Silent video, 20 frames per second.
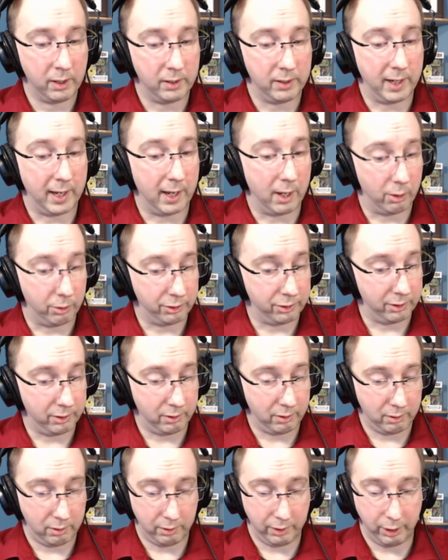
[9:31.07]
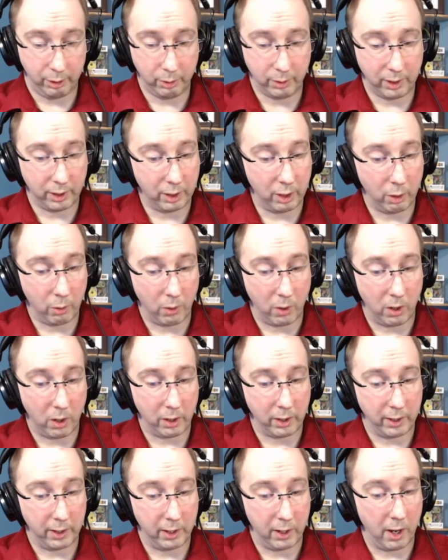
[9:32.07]
"Now, sir, you can go
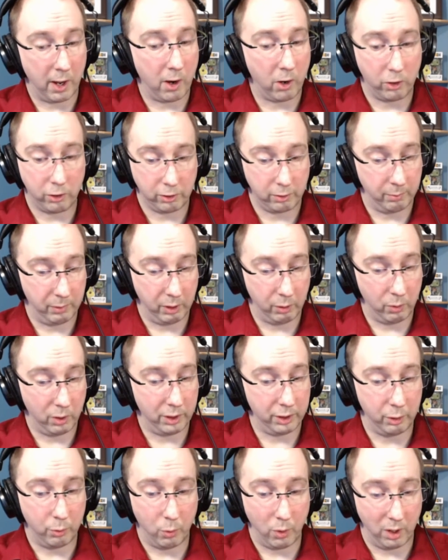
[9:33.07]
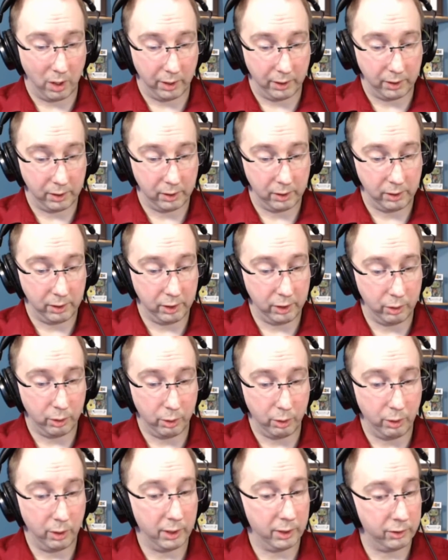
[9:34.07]
on and ask me what you want.
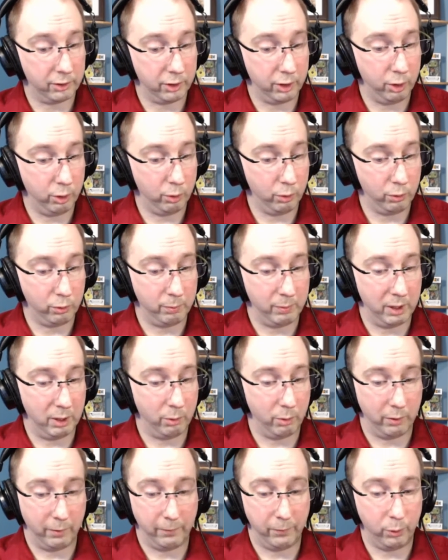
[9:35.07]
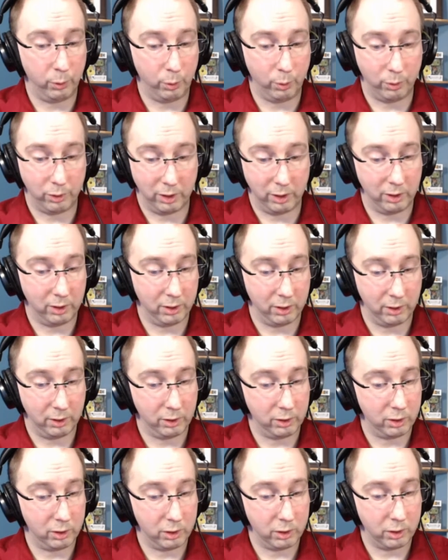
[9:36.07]
You'll excuse me refusing to
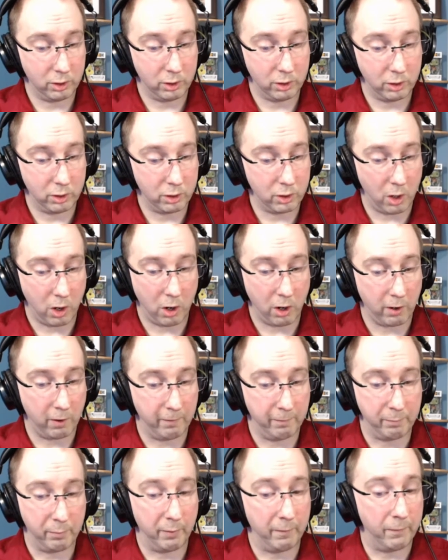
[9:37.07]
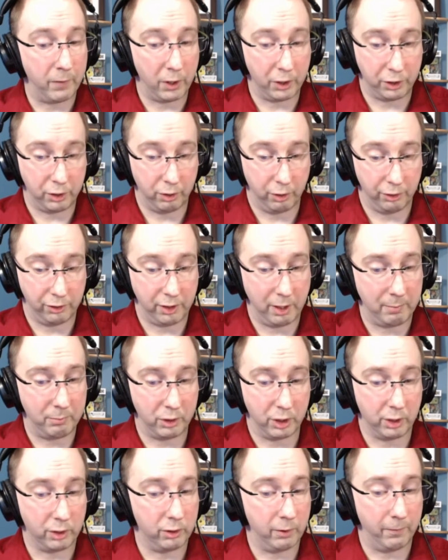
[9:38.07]
talk of professional
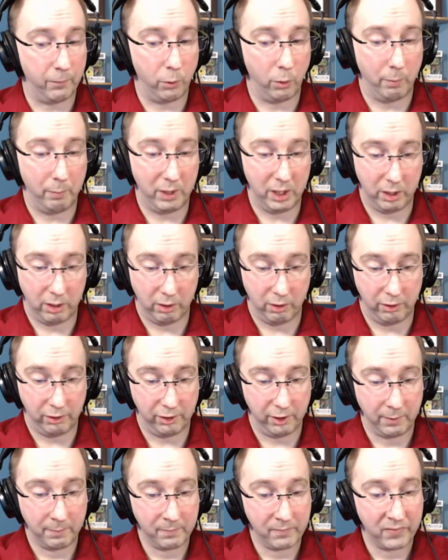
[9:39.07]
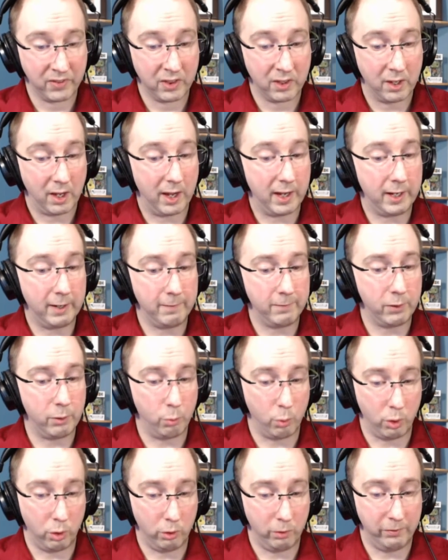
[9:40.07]
subjects afore meals. I give the
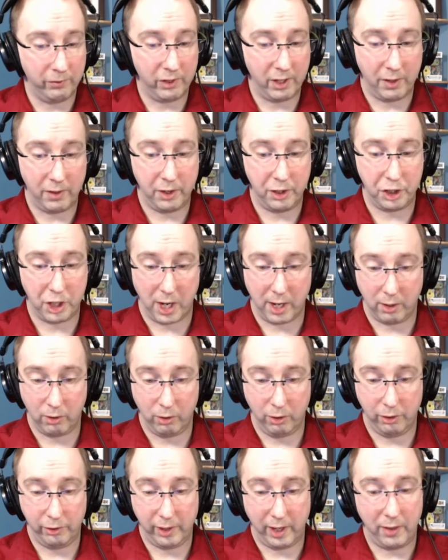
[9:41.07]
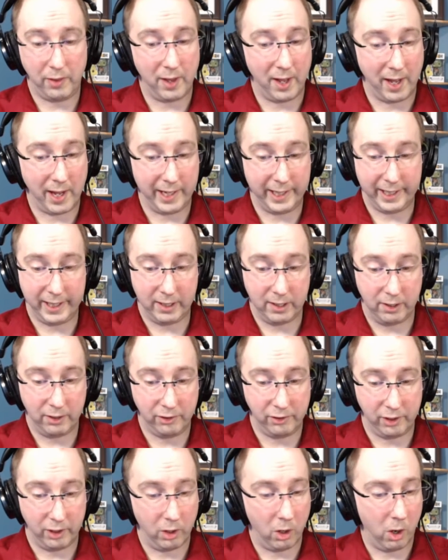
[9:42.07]
wolves and the jackals and the
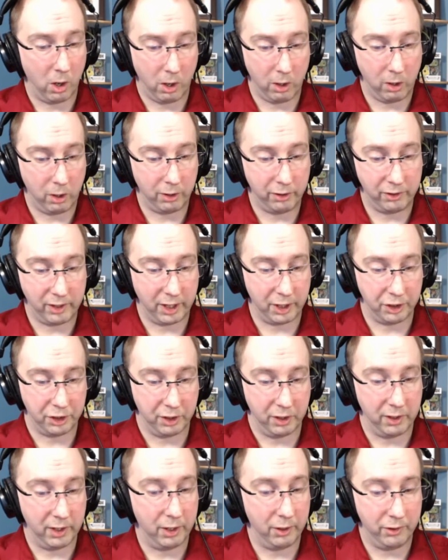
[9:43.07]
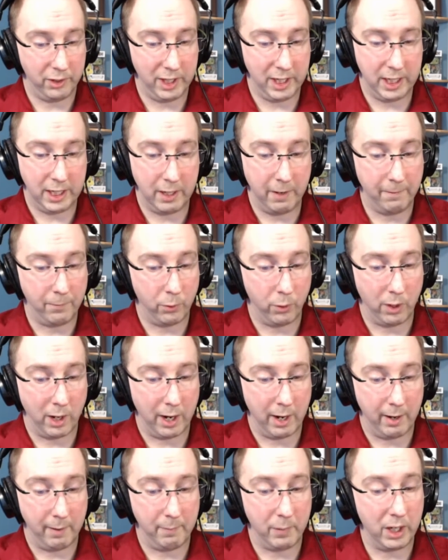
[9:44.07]
hyenas in all our section their tea afore
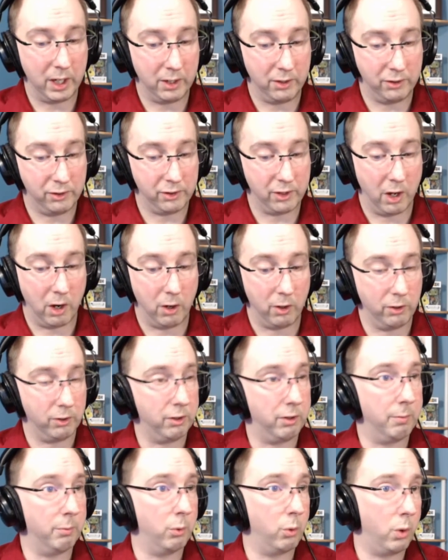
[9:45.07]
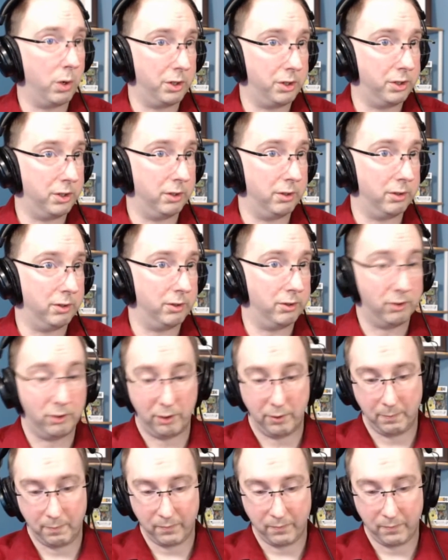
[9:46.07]
I begins to ask them questions."